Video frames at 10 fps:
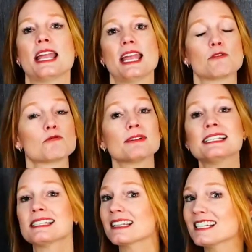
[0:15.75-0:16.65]
a
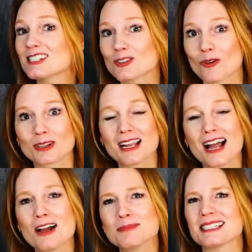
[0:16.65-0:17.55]
recently sold
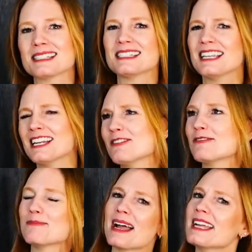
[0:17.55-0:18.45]
comp to see
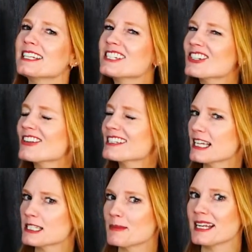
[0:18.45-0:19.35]
if my initial
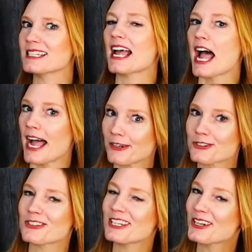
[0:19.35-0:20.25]
assessment is
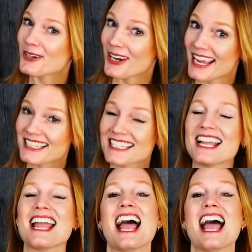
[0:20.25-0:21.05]
actually correct.